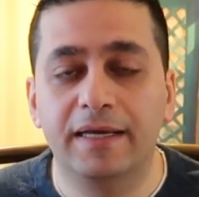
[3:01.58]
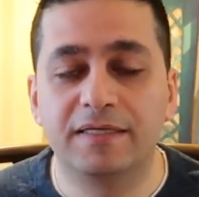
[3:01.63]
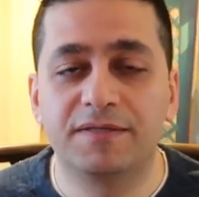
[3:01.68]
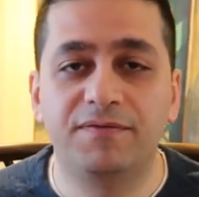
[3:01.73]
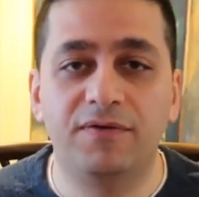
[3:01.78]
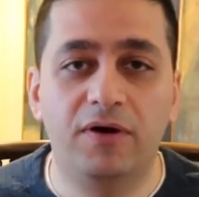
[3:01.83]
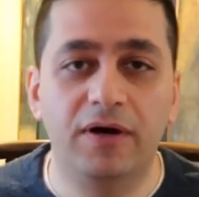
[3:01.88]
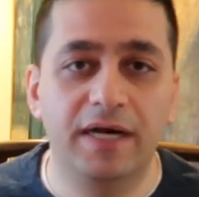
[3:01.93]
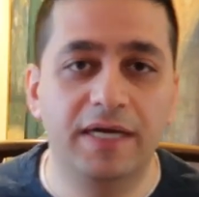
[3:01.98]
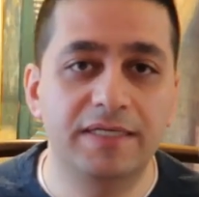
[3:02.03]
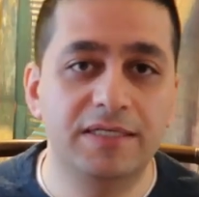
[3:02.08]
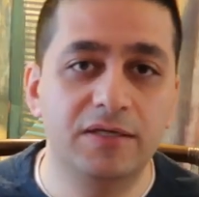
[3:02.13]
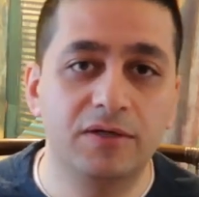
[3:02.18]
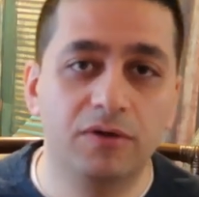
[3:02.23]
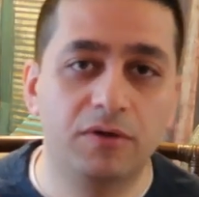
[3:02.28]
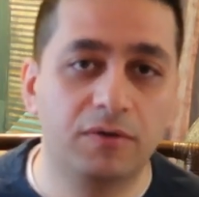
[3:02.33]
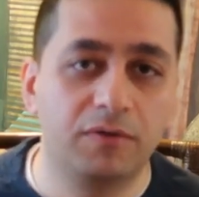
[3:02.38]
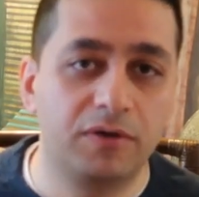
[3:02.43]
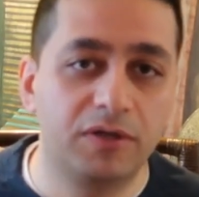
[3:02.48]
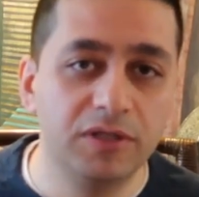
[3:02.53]
as far as,
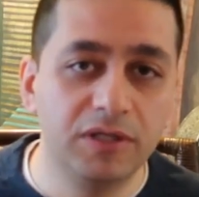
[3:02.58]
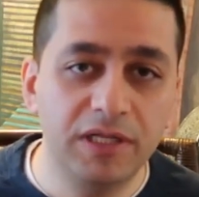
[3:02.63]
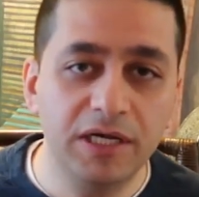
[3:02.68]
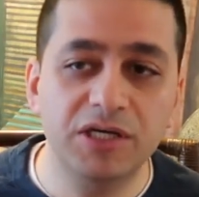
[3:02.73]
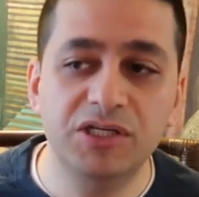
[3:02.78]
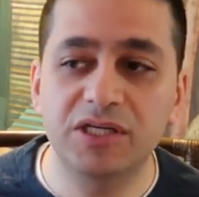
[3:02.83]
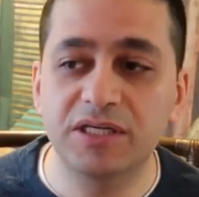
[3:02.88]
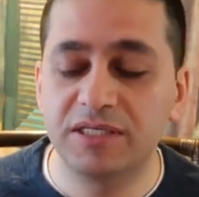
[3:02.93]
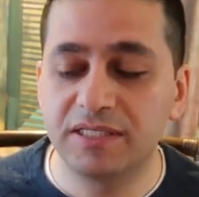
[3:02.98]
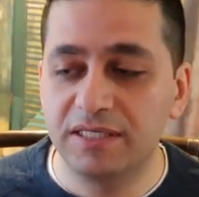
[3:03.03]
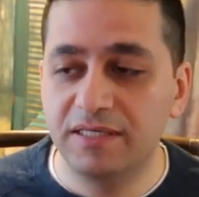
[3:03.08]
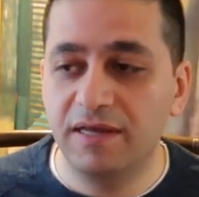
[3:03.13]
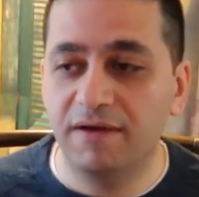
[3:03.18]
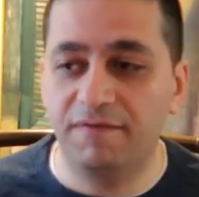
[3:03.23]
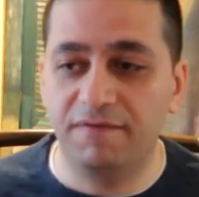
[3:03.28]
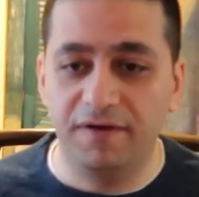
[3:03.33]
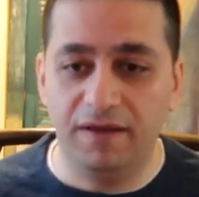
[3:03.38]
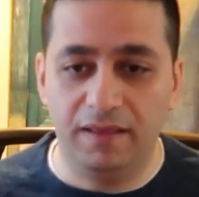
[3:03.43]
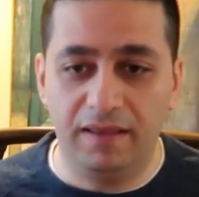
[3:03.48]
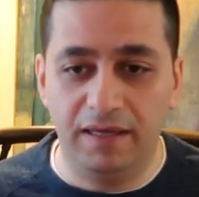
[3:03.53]
conditions and
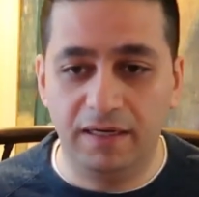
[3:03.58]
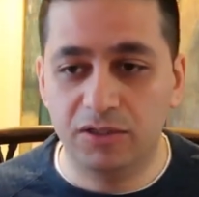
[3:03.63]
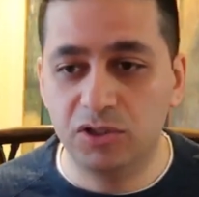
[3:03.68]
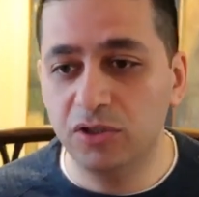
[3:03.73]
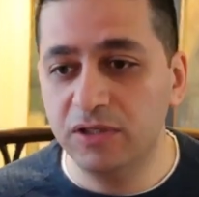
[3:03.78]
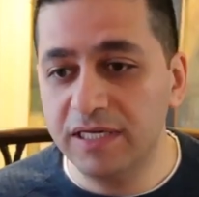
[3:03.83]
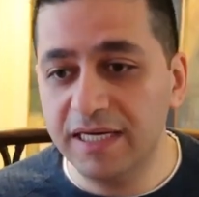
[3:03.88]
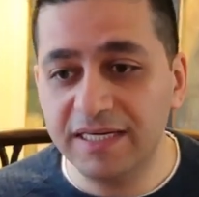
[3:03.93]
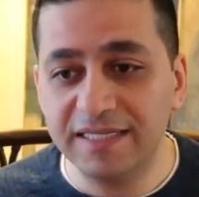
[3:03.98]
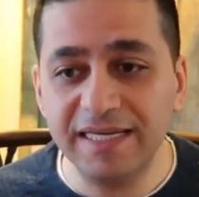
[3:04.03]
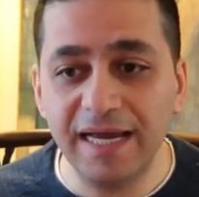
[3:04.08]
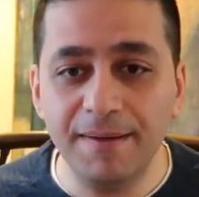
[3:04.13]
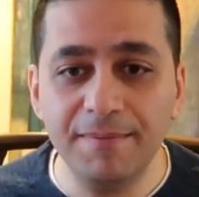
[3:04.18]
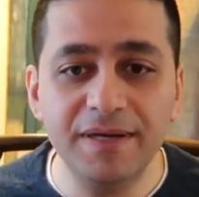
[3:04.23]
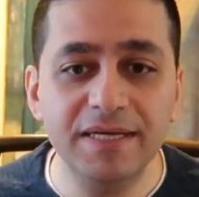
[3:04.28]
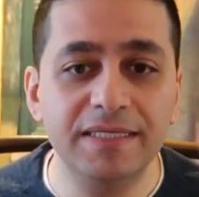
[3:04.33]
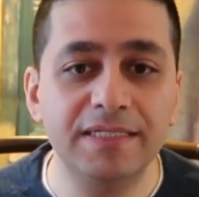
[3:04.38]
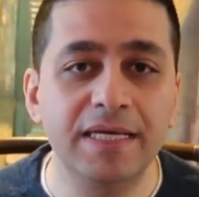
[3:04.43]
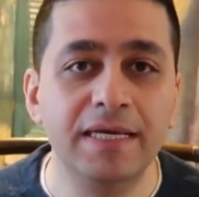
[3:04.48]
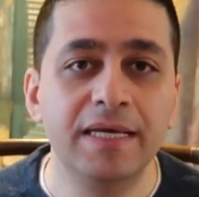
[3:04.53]
everything. So the exam
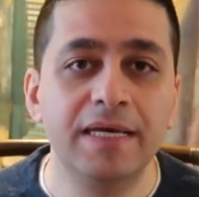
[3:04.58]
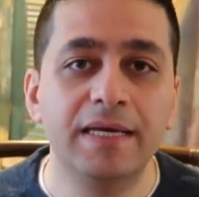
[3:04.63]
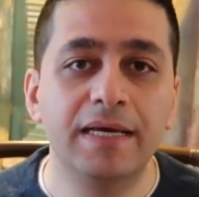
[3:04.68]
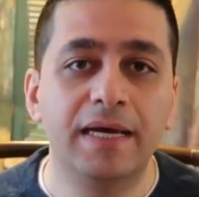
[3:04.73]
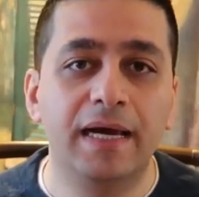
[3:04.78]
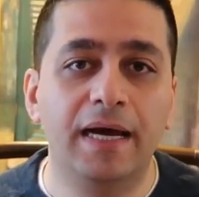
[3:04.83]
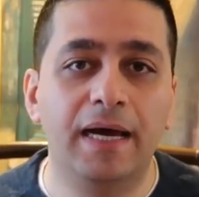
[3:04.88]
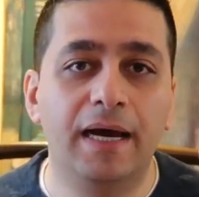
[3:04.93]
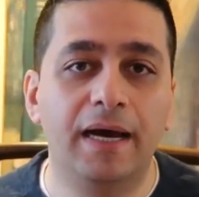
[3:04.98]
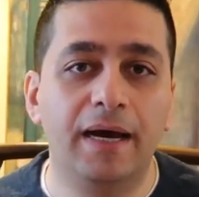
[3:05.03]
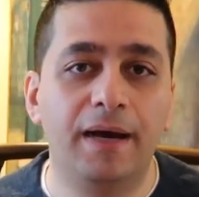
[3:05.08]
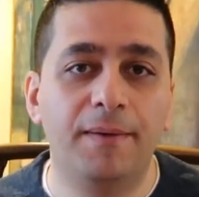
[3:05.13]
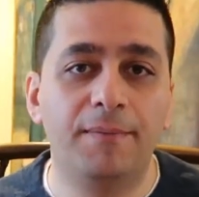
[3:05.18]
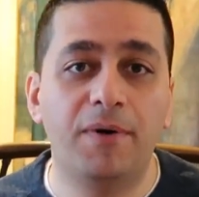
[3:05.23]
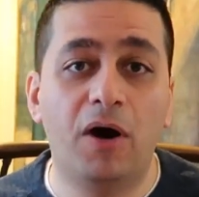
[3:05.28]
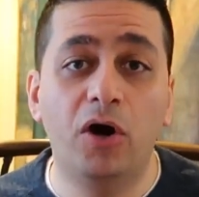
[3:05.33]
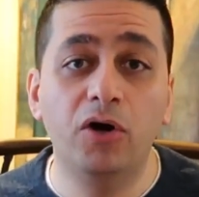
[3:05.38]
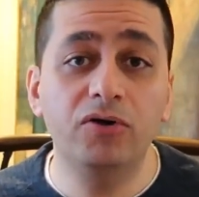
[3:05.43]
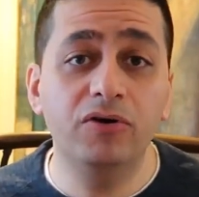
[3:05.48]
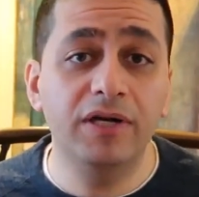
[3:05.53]
is
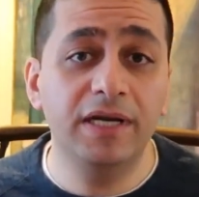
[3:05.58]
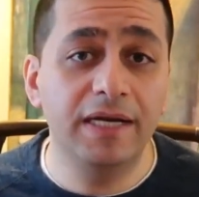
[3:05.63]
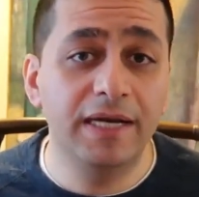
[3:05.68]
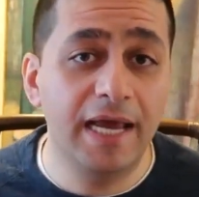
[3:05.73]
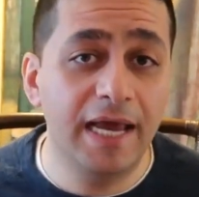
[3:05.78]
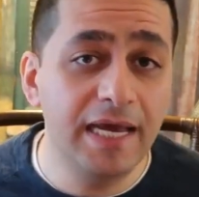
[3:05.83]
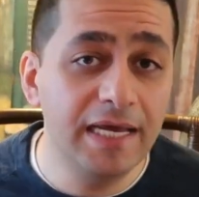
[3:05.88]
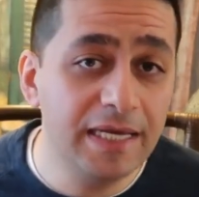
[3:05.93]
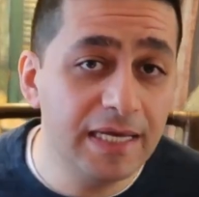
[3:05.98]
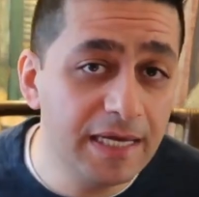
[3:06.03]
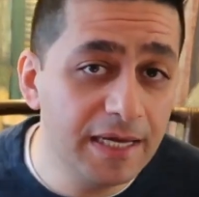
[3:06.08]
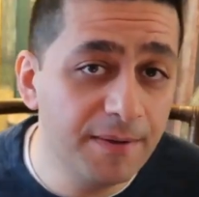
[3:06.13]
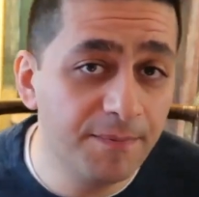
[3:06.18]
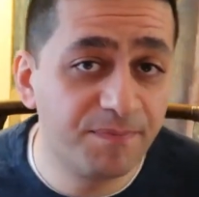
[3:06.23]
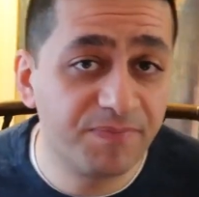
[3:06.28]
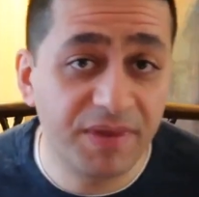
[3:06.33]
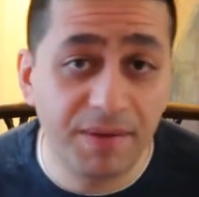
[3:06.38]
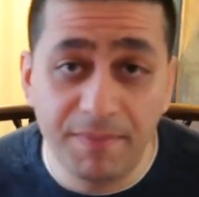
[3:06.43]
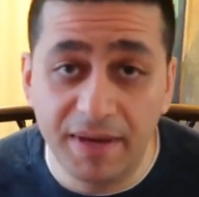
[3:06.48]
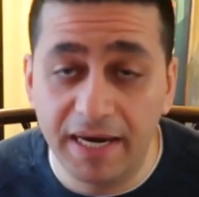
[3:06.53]
180
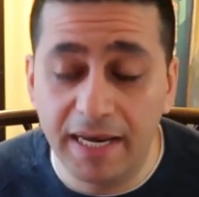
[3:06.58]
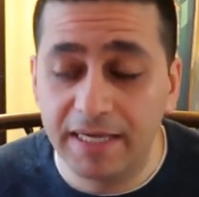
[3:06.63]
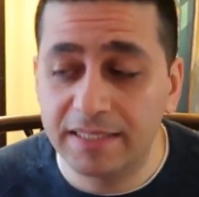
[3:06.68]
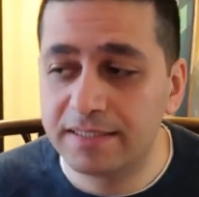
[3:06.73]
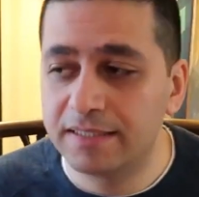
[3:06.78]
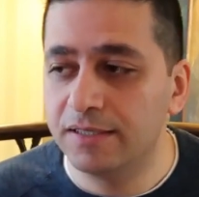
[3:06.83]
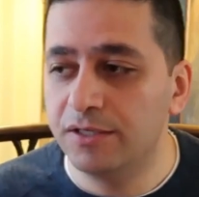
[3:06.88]
minutes.